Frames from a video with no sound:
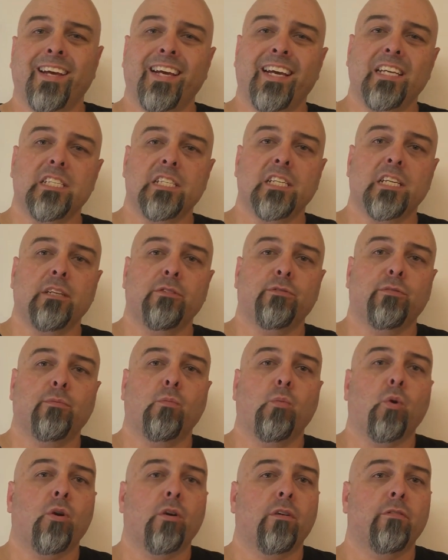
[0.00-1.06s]
it seems from
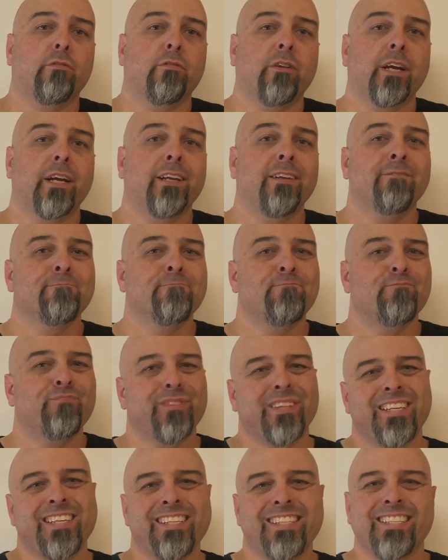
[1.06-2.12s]
what I've read
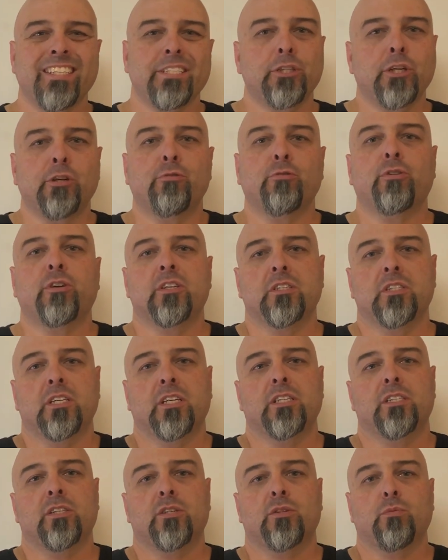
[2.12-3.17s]
is the general
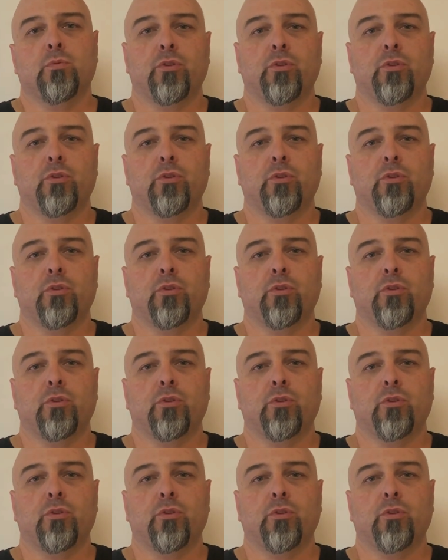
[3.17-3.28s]
consensus